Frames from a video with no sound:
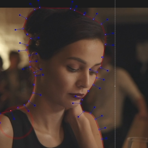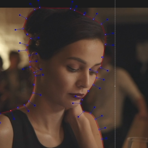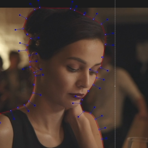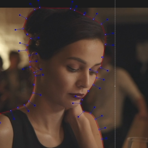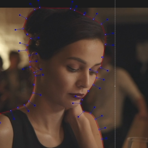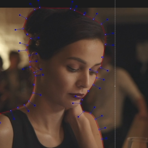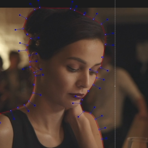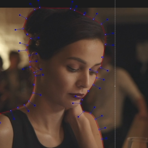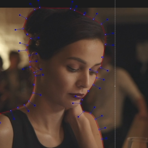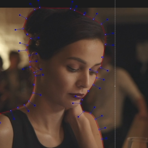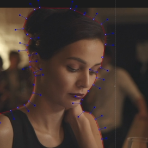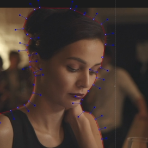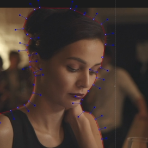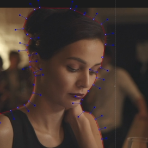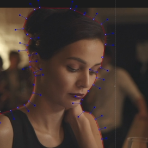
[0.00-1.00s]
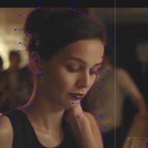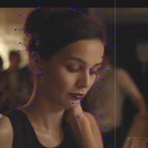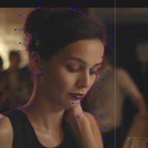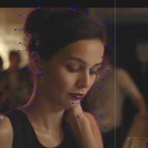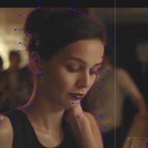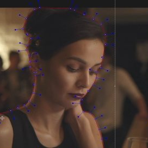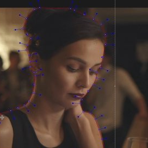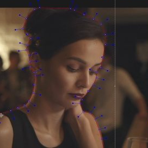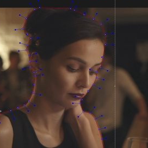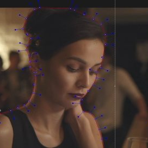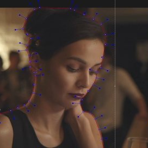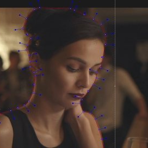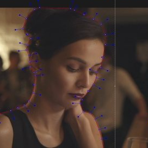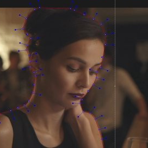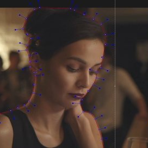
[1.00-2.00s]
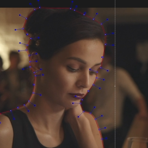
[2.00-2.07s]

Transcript: Nobody speaks.